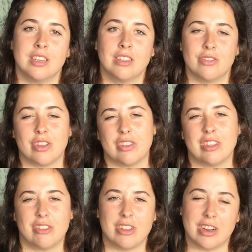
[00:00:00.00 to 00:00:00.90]
it's not
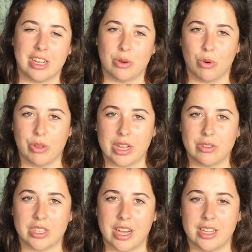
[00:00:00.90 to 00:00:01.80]
necessarily cold
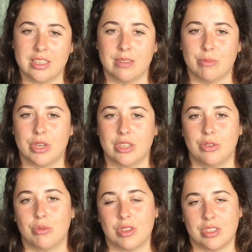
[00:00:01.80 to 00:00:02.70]
outside, but I
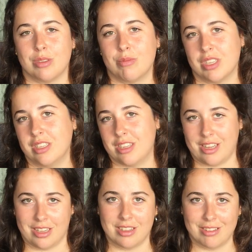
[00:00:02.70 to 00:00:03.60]
do want something
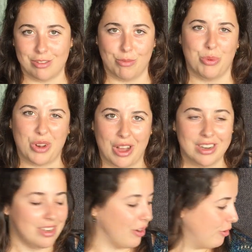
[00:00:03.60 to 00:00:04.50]
like to put
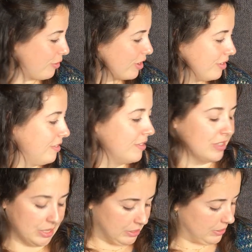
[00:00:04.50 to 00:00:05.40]
on over.
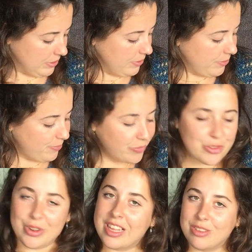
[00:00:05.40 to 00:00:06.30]

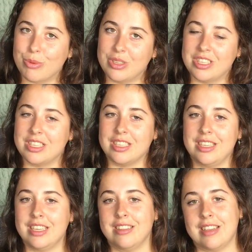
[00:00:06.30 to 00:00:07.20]
So that was
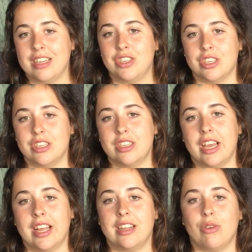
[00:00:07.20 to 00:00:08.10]
the intention,
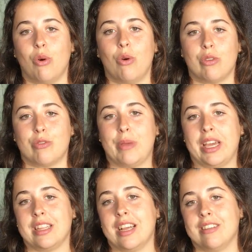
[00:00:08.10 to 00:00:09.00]
and the holes
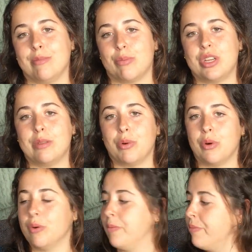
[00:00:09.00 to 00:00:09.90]
make it nice and
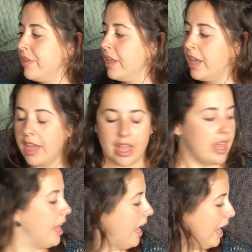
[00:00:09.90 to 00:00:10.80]
breathable.
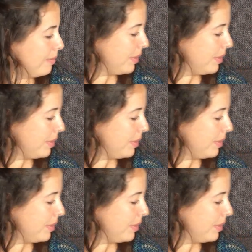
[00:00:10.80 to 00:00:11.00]
I